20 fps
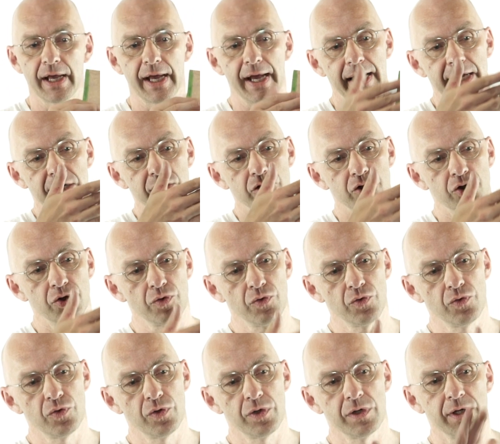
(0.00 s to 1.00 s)
and
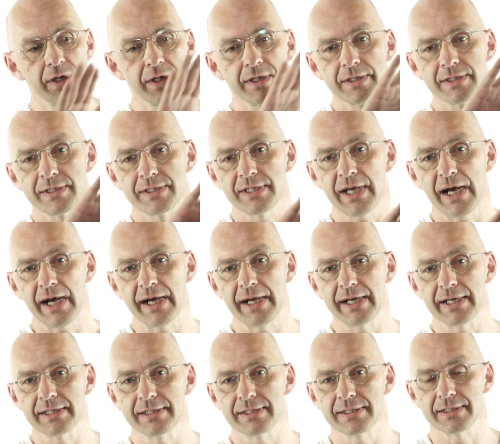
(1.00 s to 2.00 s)
two
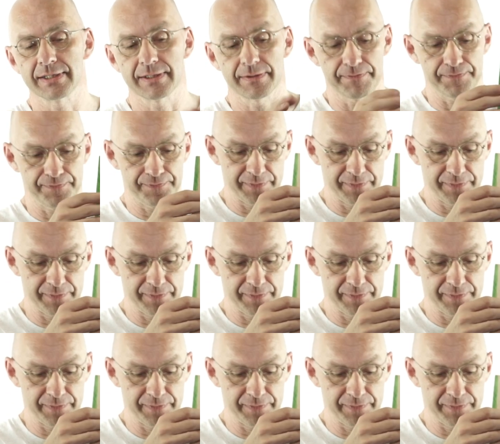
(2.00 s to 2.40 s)
sides.